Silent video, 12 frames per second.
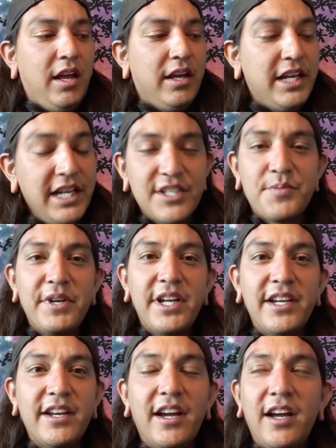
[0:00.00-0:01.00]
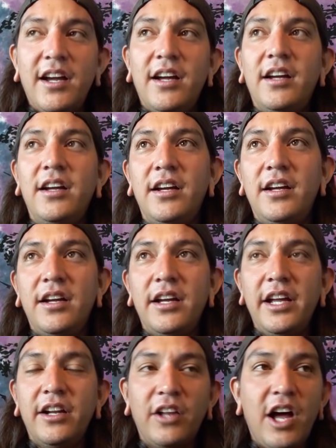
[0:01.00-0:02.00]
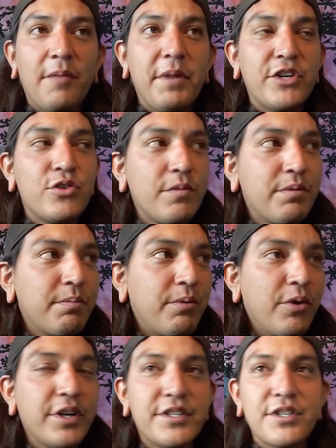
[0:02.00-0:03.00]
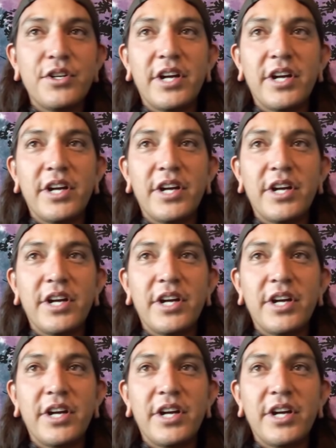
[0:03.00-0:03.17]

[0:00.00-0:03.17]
He has been in a lot of my trip reports.